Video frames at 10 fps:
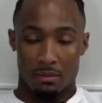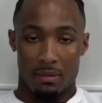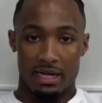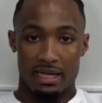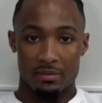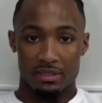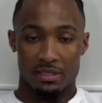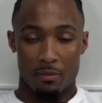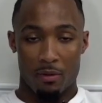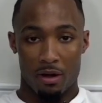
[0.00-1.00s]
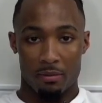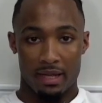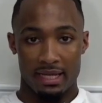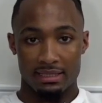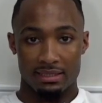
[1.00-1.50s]
My name is Tamar
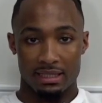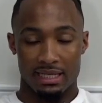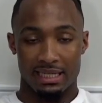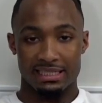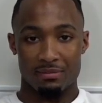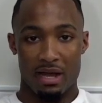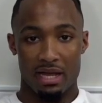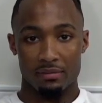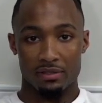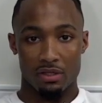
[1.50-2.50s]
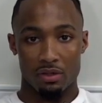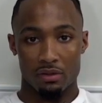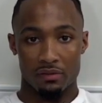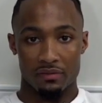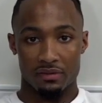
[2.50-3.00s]
Bates, and this is my episode of
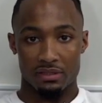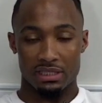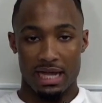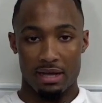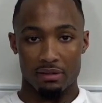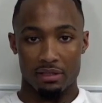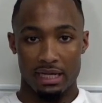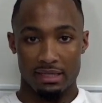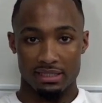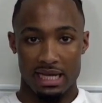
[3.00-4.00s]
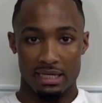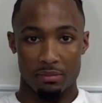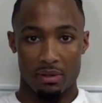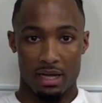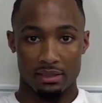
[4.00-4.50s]
Childhood Outside the
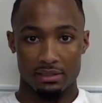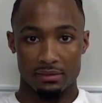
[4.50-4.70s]
Box.